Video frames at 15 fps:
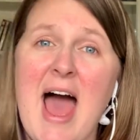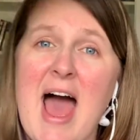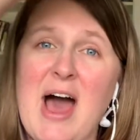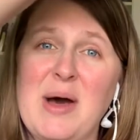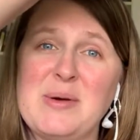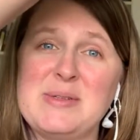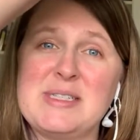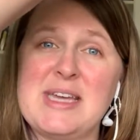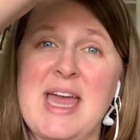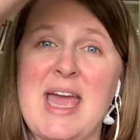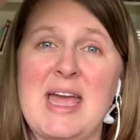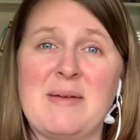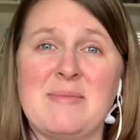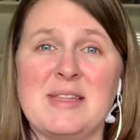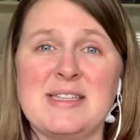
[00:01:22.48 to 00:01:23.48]
Out
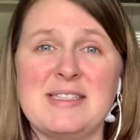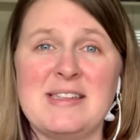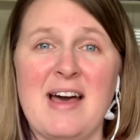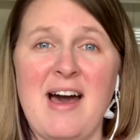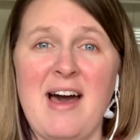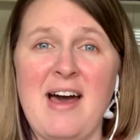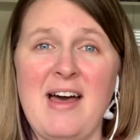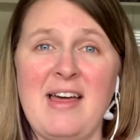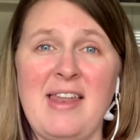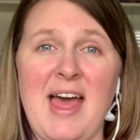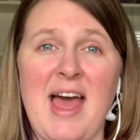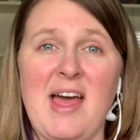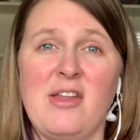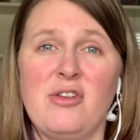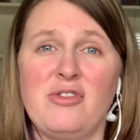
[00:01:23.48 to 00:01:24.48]
came the sun
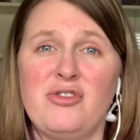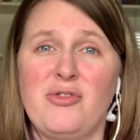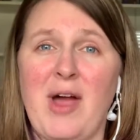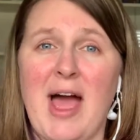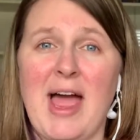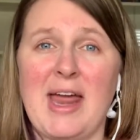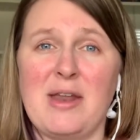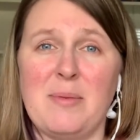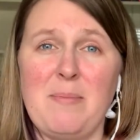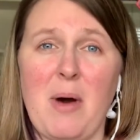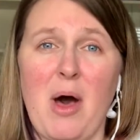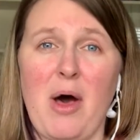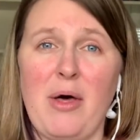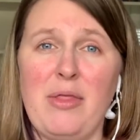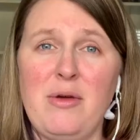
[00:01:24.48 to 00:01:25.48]
and dried up
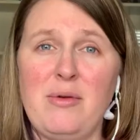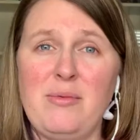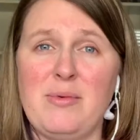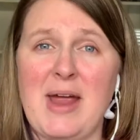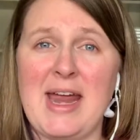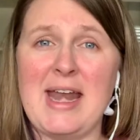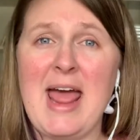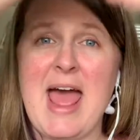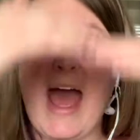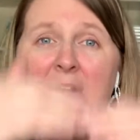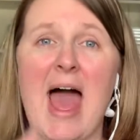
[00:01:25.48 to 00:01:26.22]
all the rain,